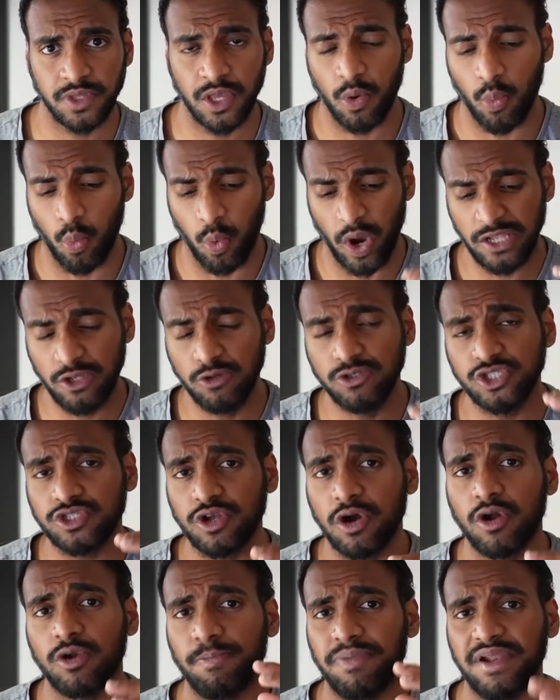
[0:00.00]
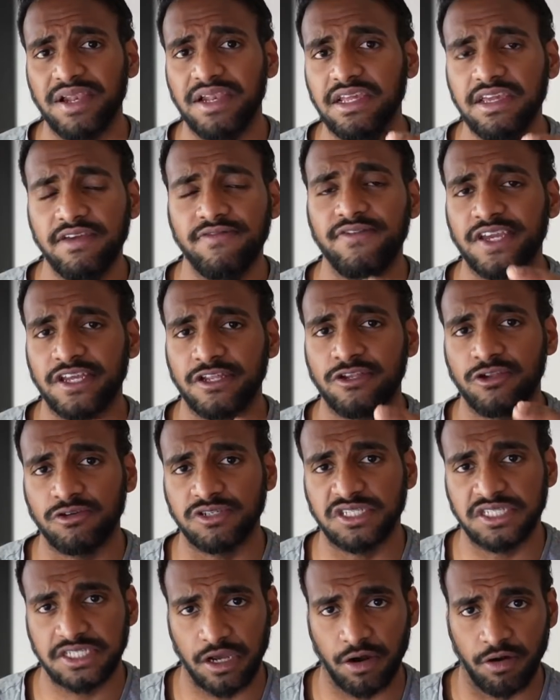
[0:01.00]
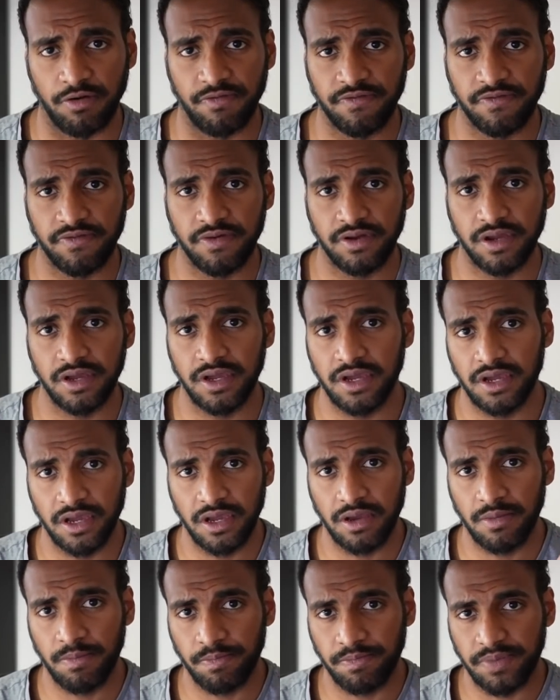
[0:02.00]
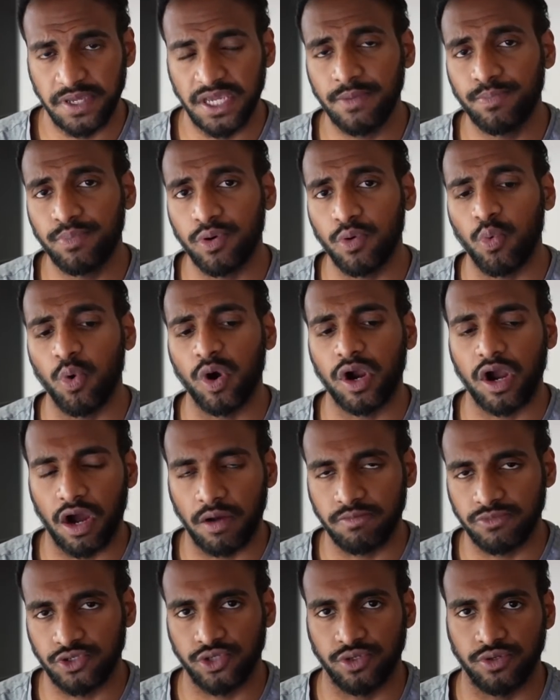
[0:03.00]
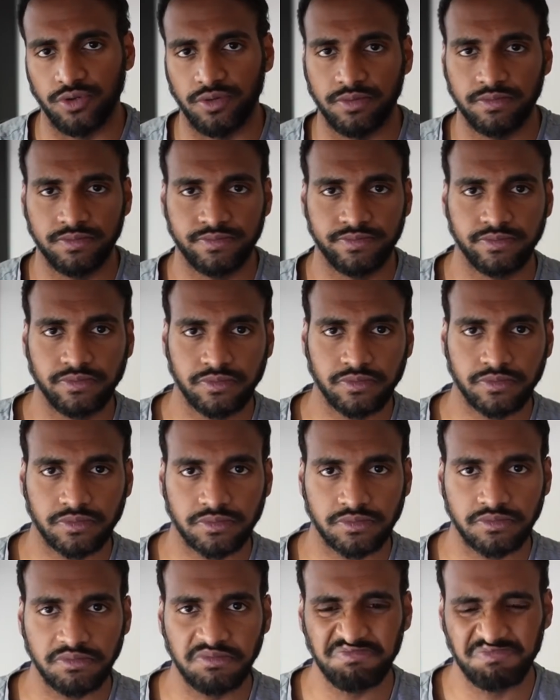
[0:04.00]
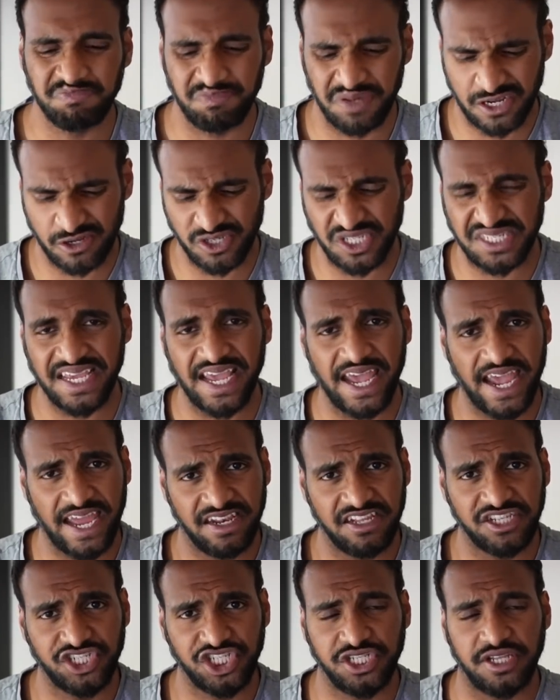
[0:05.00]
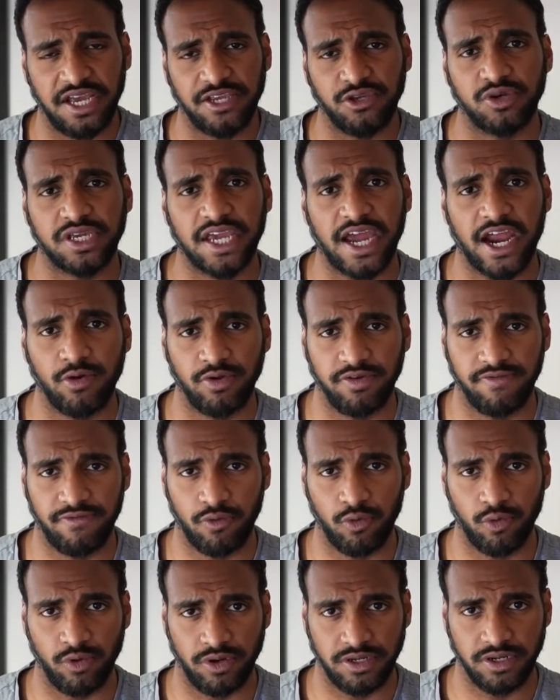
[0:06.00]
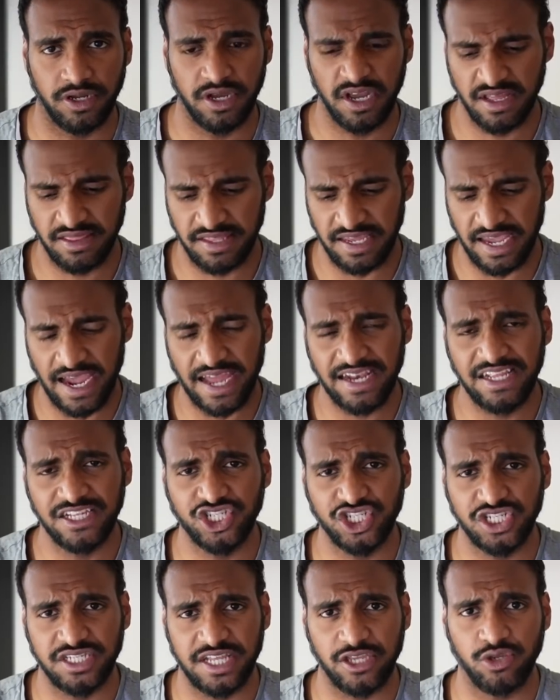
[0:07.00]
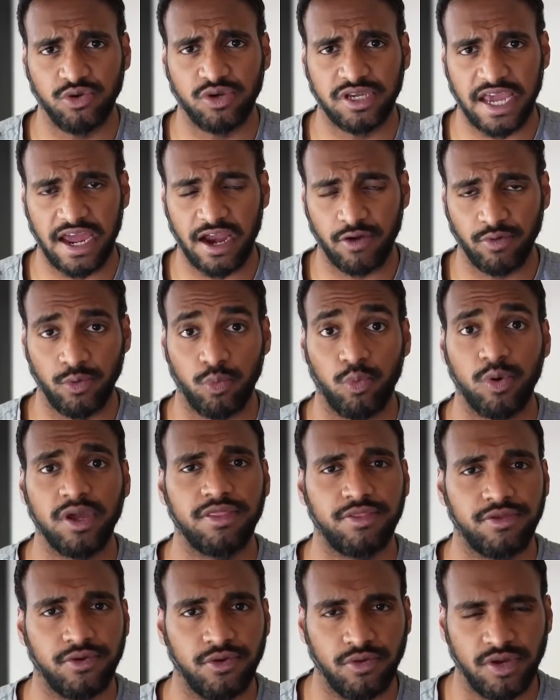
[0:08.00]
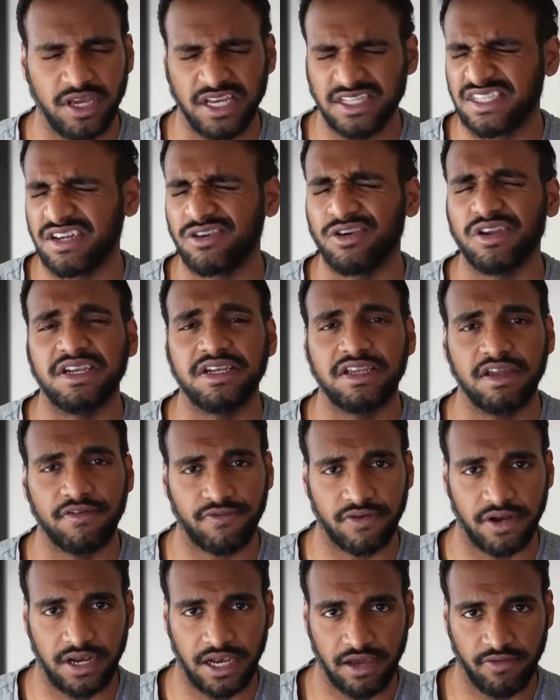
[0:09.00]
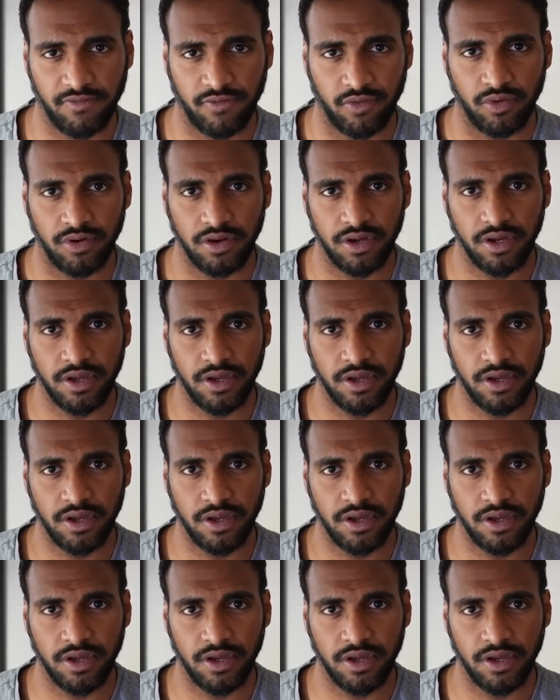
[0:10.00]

When you start believing in yourself, people will come to you because the energy that you carry forward, the energy that you carry with you is on a different level.